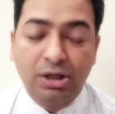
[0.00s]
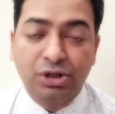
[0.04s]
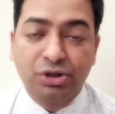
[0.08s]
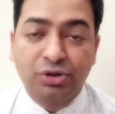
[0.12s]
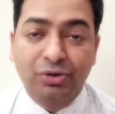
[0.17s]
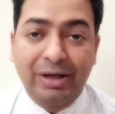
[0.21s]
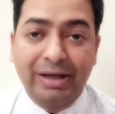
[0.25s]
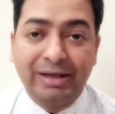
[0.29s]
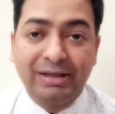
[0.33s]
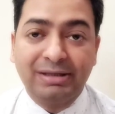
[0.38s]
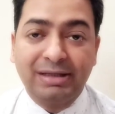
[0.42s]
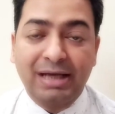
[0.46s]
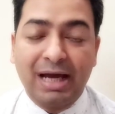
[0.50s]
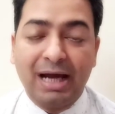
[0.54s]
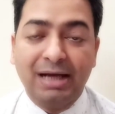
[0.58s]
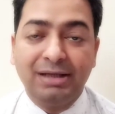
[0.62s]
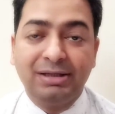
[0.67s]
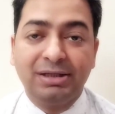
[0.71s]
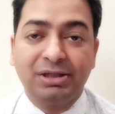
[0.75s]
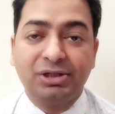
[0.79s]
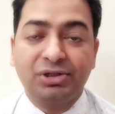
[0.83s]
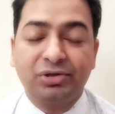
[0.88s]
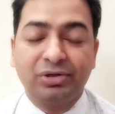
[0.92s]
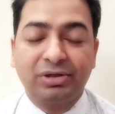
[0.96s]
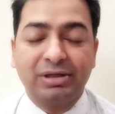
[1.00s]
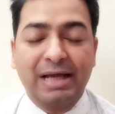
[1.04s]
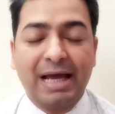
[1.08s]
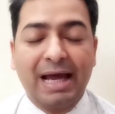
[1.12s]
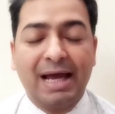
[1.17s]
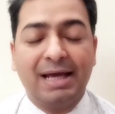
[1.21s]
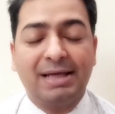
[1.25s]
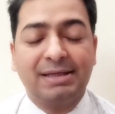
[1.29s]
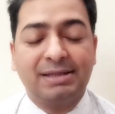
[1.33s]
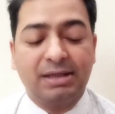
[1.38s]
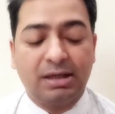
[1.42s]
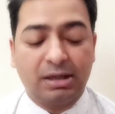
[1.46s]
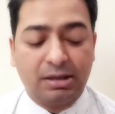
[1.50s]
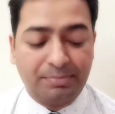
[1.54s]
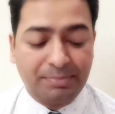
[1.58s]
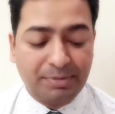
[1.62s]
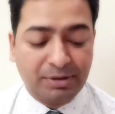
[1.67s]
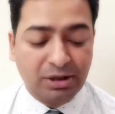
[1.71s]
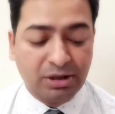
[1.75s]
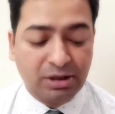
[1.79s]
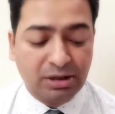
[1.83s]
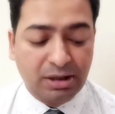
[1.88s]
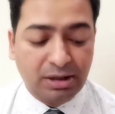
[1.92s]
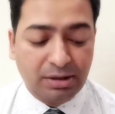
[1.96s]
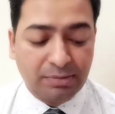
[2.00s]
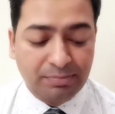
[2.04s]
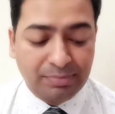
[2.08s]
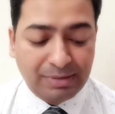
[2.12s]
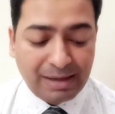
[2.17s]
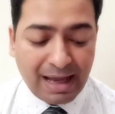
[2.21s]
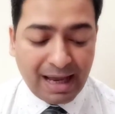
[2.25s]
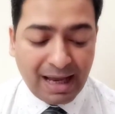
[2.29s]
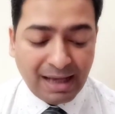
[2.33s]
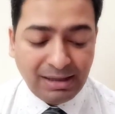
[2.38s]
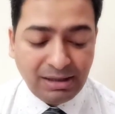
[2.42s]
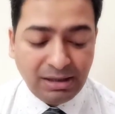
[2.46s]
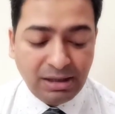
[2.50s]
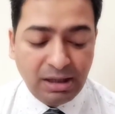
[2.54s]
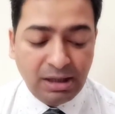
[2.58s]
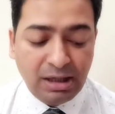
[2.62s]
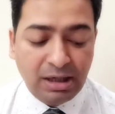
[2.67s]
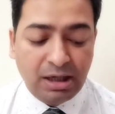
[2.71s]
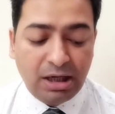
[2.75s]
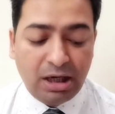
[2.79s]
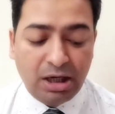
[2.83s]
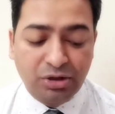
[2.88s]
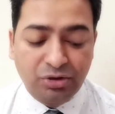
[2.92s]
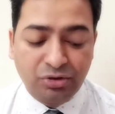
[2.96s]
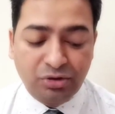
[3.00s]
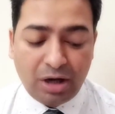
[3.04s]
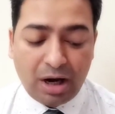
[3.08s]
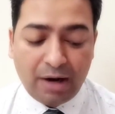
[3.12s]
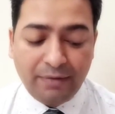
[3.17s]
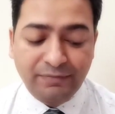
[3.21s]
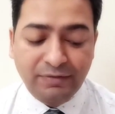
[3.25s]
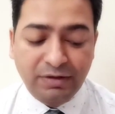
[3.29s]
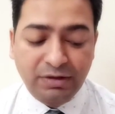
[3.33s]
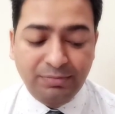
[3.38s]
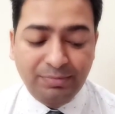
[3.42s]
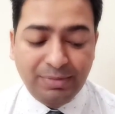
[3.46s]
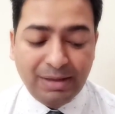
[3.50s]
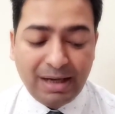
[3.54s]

So entire district has a particular plan, a drafted